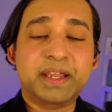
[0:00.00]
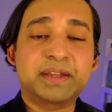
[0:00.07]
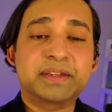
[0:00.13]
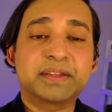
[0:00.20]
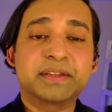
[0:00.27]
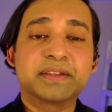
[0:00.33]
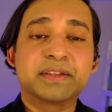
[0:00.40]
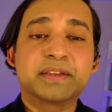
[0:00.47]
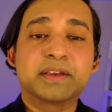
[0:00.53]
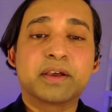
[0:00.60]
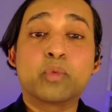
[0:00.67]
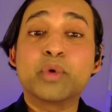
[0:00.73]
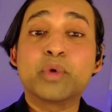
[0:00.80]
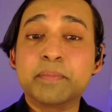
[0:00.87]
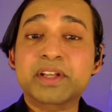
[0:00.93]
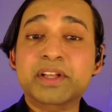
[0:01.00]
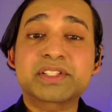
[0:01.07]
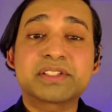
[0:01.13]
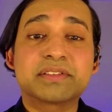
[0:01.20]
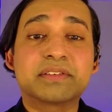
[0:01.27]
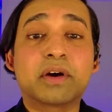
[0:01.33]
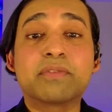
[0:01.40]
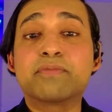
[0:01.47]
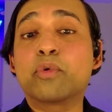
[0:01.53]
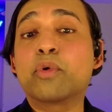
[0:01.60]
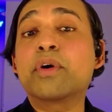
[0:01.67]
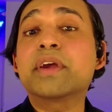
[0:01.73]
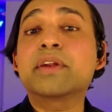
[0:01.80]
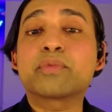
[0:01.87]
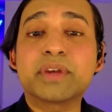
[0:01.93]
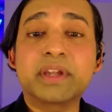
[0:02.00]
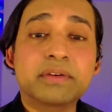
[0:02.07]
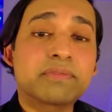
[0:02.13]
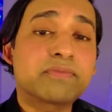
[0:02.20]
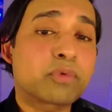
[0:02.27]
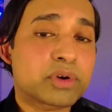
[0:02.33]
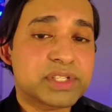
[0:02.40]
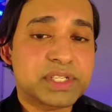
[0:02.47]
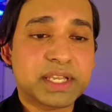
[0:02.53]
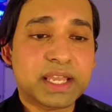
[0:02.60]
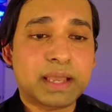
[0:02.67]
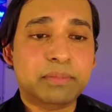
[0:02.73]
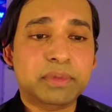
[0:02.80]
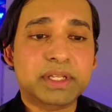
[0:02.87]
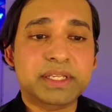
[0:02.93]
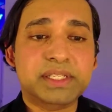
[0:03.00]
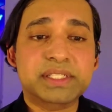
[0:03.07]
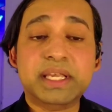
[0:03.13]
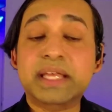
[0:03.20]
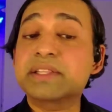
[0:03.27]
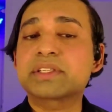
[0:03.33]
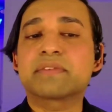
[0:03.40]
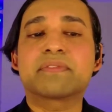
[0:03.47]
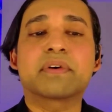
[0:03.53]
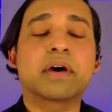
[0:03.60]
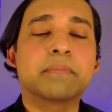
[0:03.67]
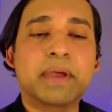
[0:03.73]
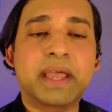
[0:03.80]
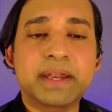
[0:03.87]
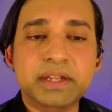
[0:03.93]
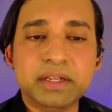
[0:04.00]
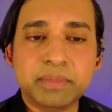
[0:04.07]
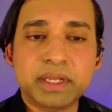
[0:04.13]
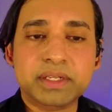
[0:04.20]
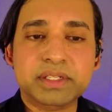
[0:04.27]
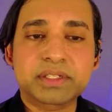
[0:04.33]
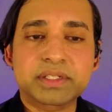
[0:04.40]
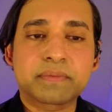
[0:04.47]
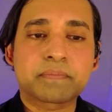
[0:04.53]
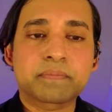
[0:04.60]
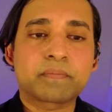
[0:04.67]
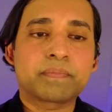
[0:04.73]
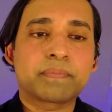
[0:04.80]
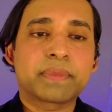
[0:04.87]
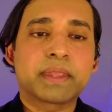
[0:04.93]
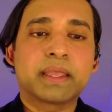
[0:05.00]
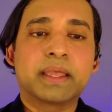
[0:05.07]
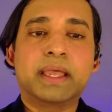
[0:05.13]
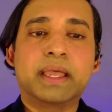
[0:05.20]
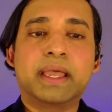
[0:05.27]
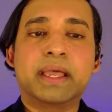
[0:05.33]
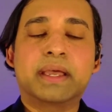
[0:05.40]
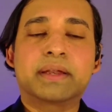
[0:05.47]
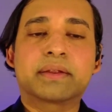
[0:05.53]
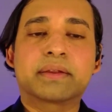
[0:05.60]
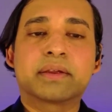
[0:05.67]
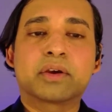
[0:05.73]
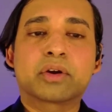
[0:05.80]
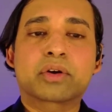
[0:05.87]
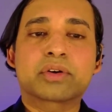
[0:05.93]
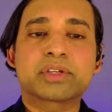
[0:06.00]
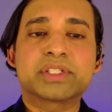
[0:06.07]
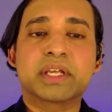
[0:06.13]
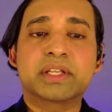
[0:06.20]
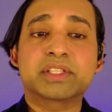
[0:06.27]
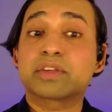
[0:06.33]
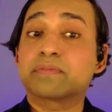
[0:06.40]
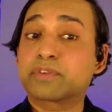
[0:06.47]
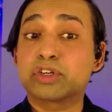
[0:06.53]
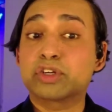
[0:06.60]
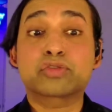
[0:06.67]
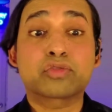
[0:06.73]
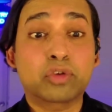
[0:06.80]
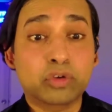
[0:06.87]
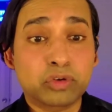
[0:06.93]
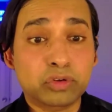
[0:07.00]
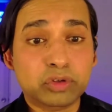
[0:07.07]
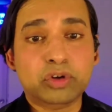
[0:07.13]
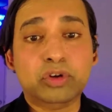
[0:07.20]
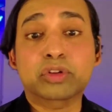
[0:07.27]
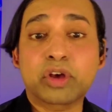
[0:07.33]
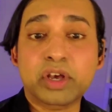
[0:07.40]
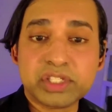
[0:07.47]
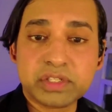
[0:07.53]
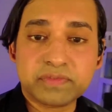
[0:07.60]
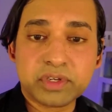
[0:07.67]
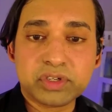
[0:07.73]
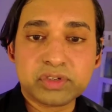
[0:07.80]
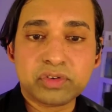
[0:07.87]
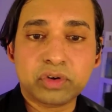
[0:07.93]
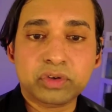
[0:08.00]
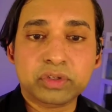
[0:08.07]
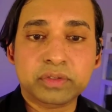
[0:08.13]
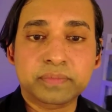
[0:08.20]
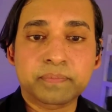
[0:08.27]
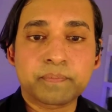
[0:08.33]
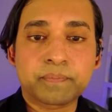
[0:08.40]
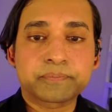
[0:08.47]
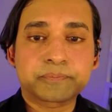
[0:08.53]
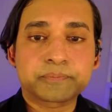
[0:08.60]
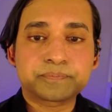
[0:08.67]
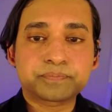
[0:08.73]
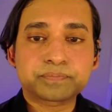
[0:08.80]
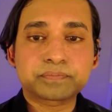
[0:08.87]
And we must avoid reinforcing Emily's sense of abandonment and her sense of control or loss of control.